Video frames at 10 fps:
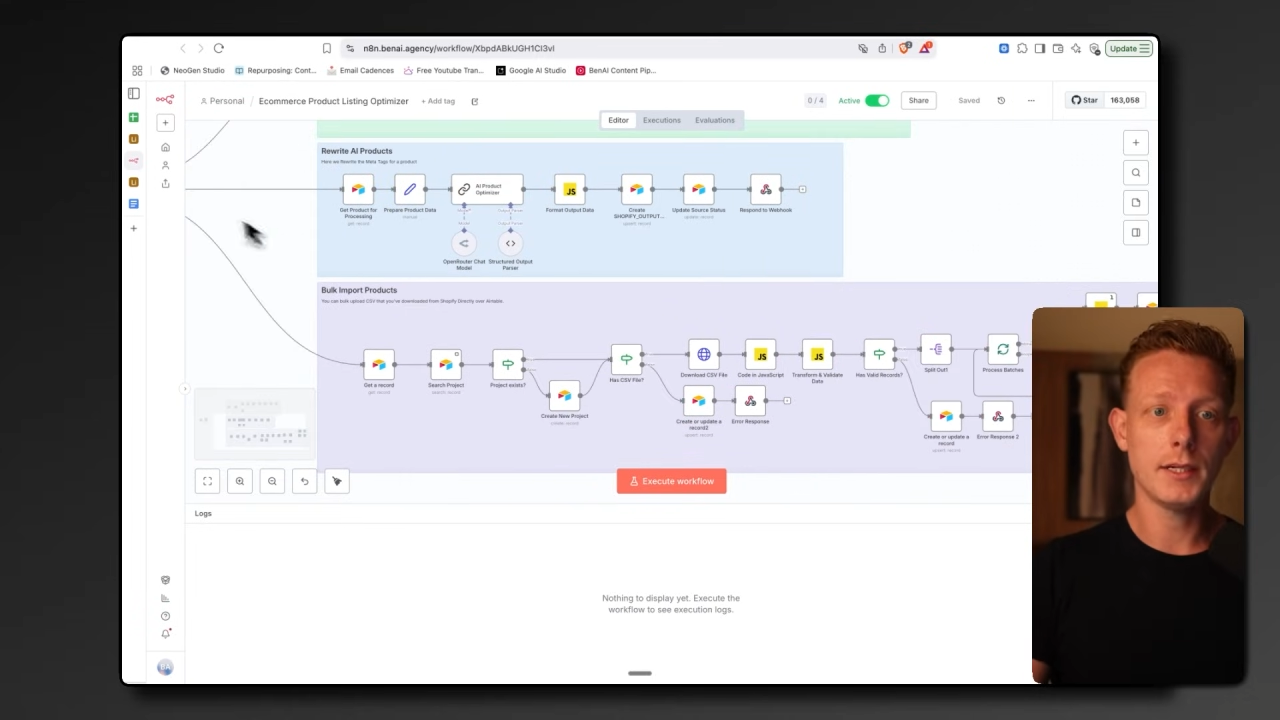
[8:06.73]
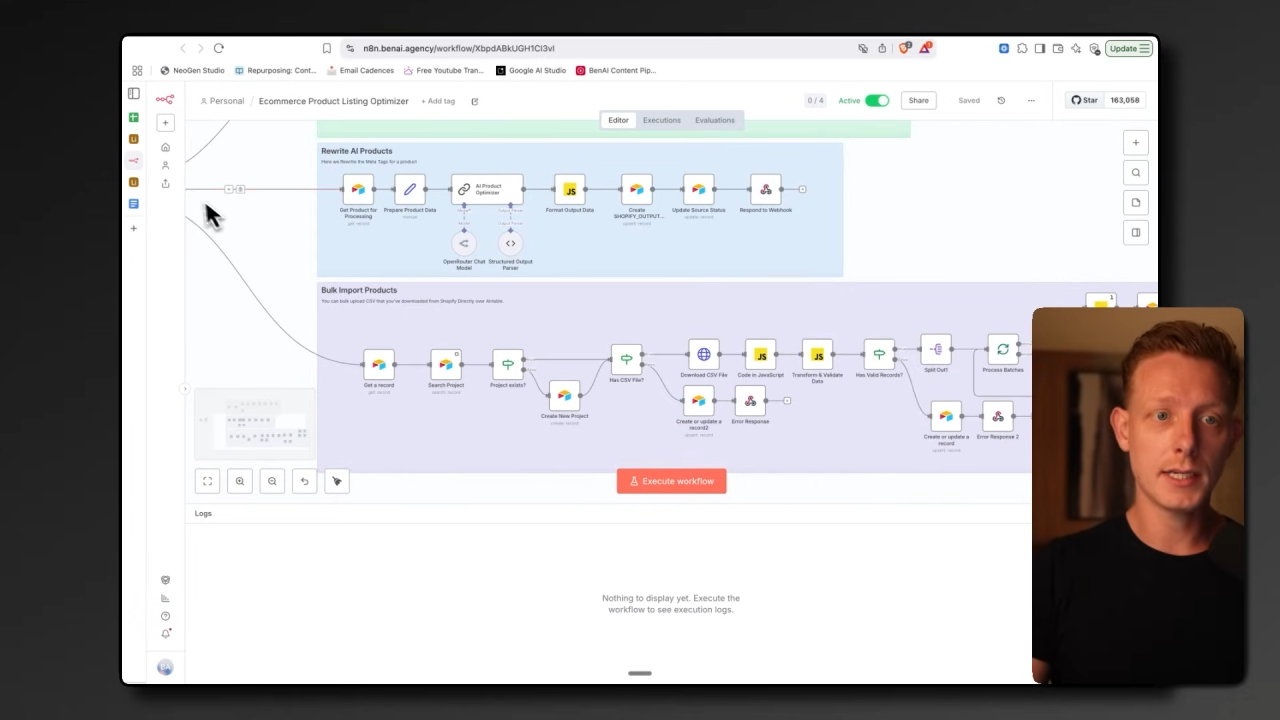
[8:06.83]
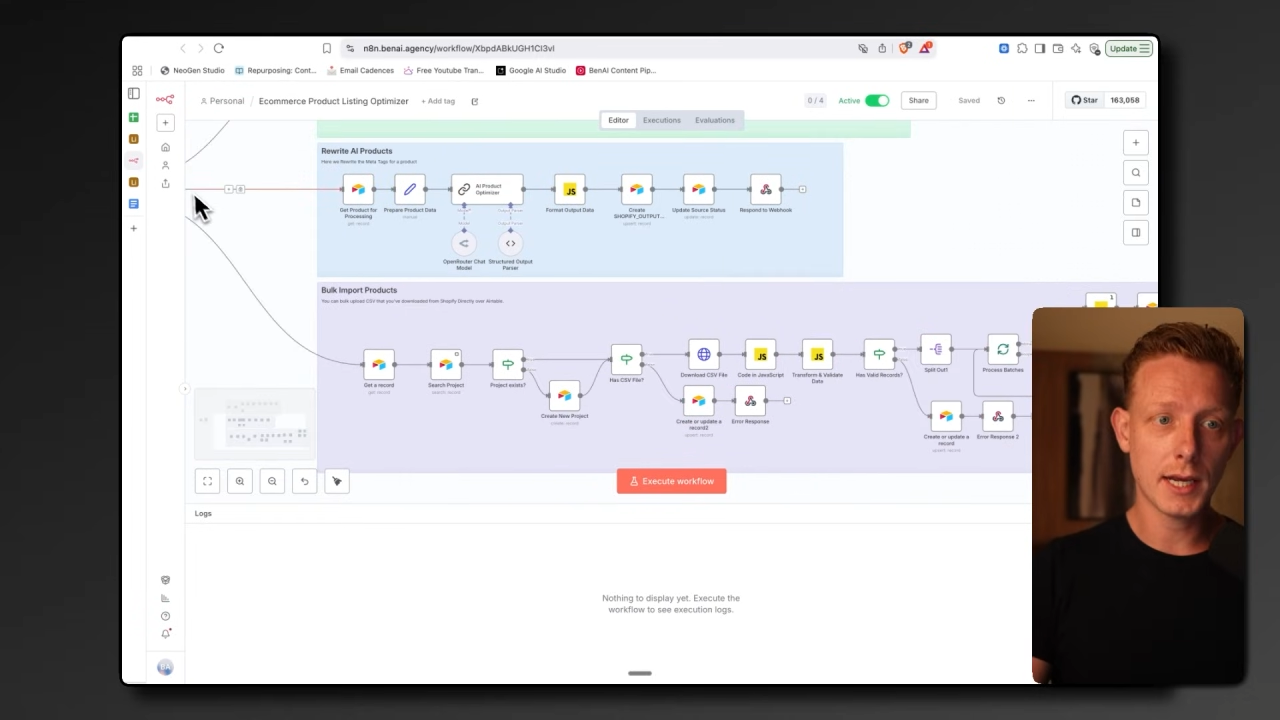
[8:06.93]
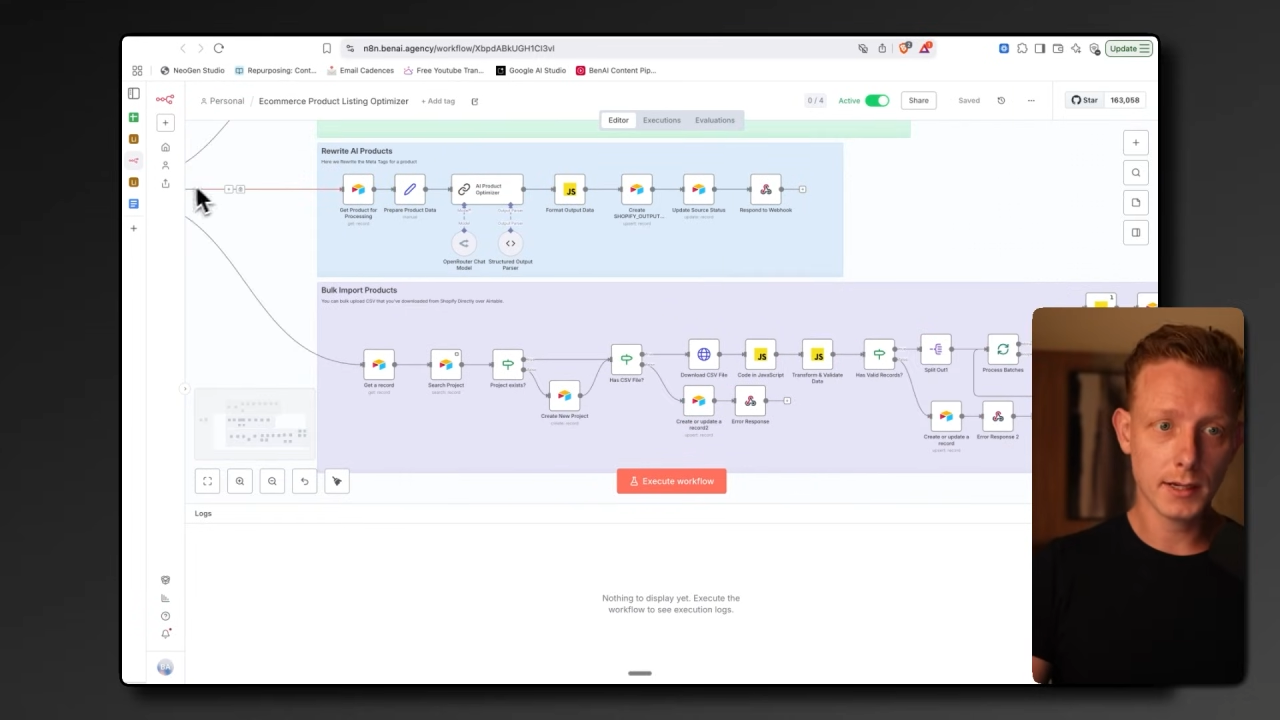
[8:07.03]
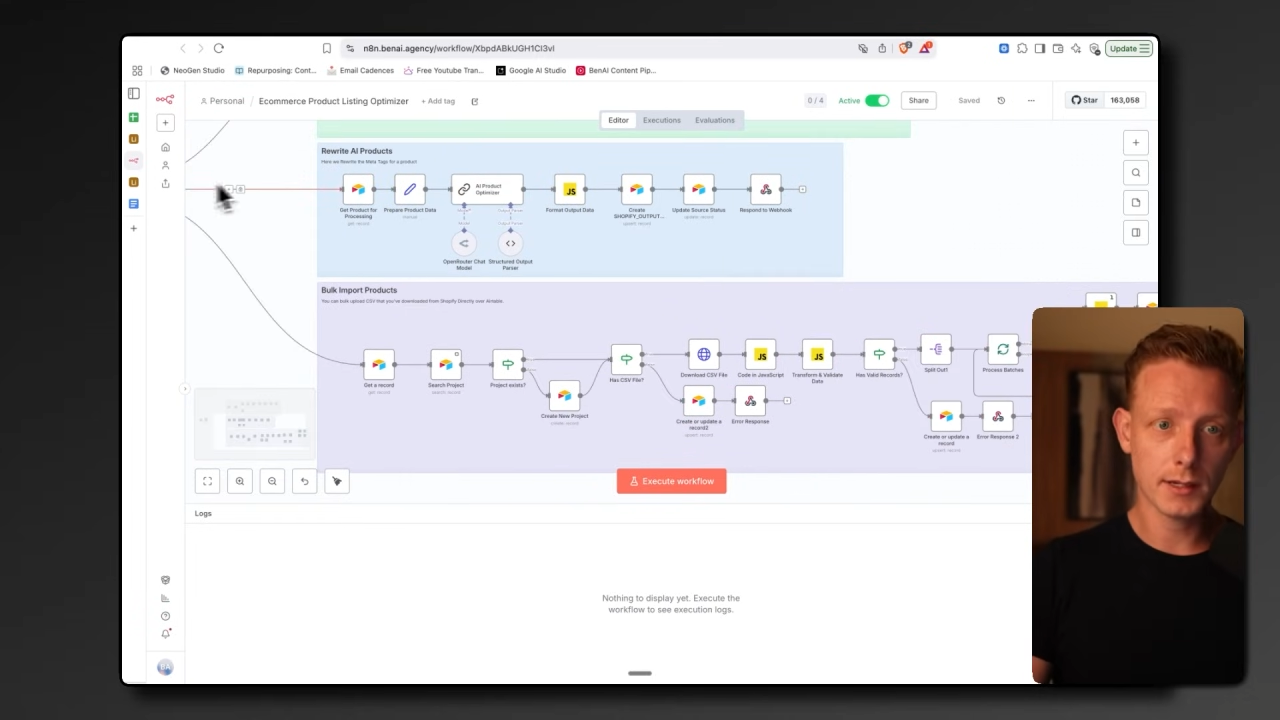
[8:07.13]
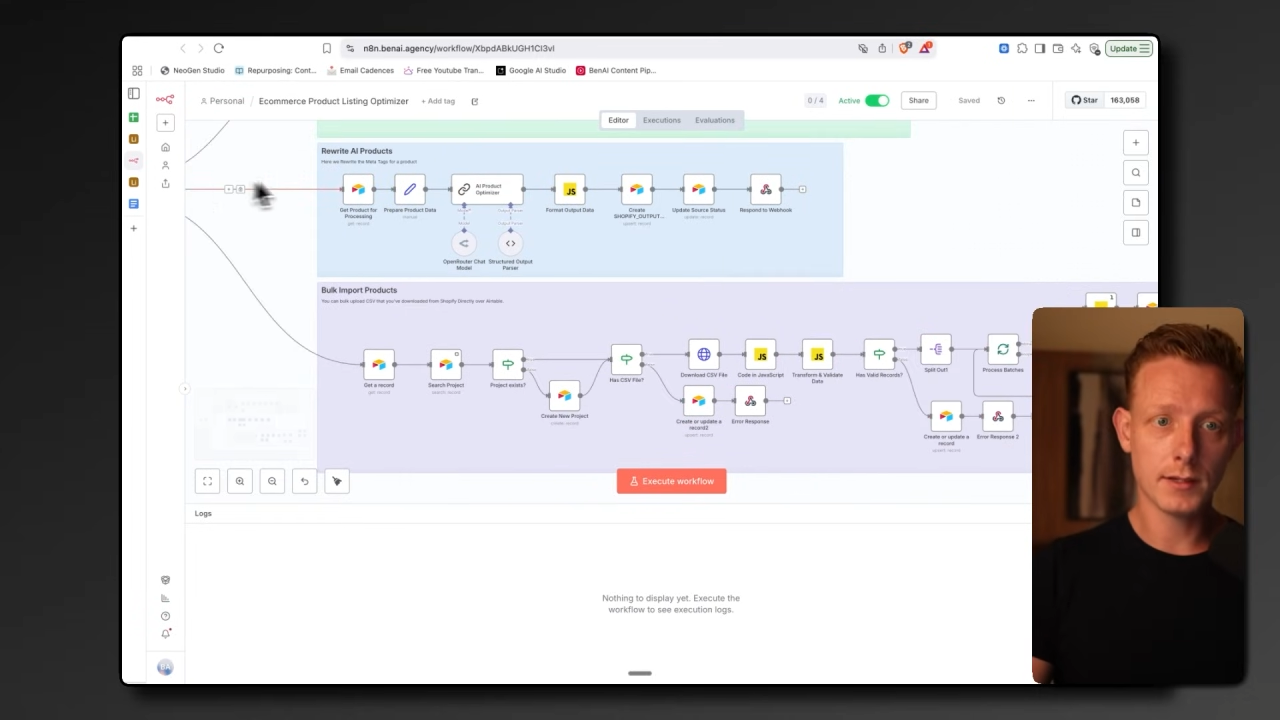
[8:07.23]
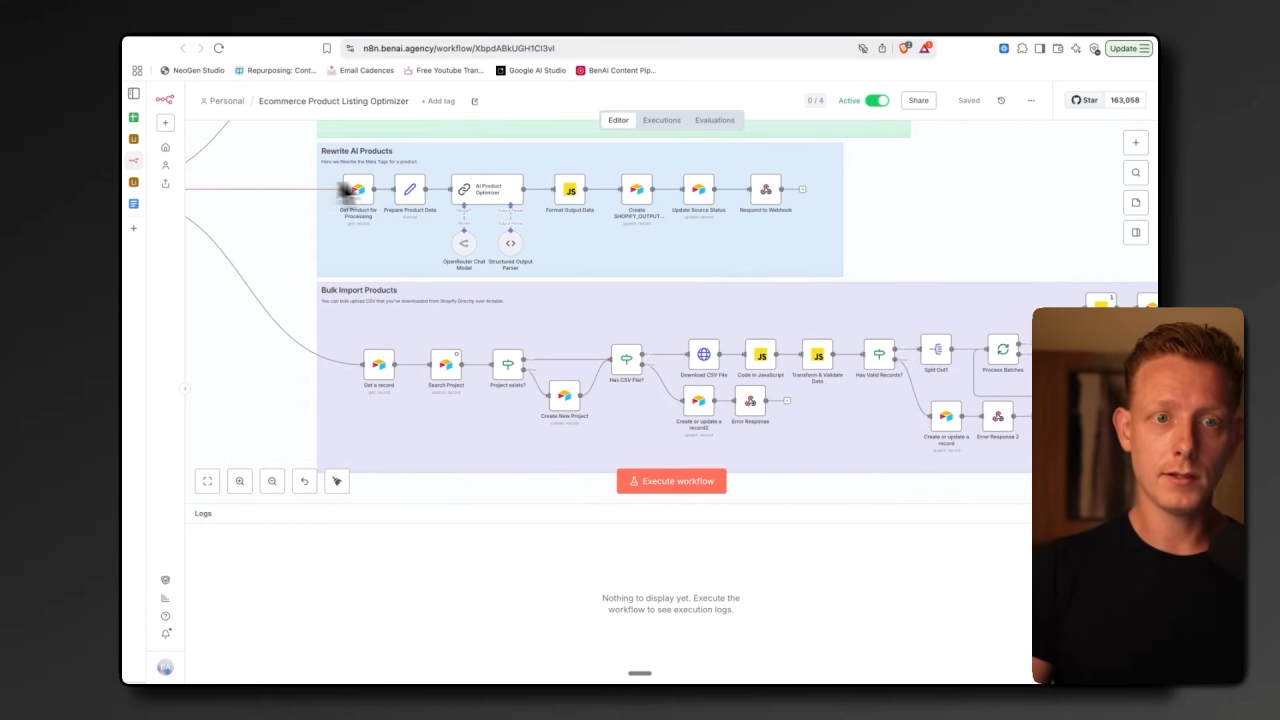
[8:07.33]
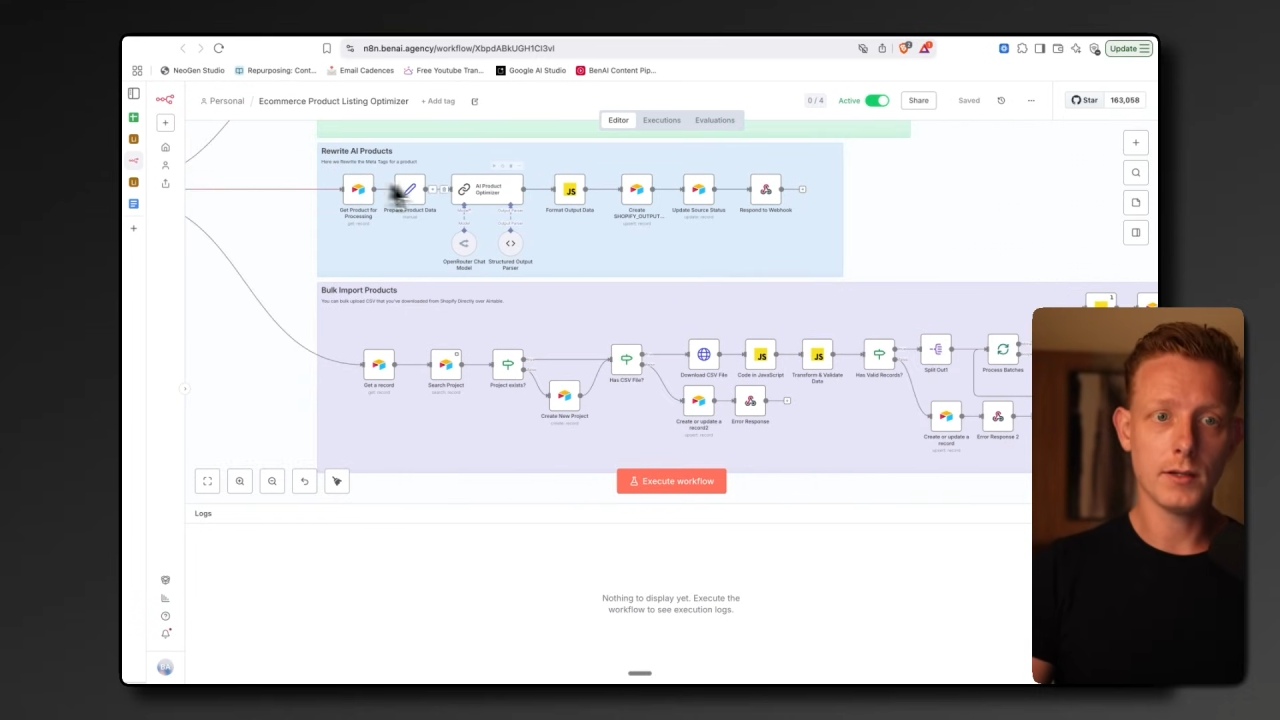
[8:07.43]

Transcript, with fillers: second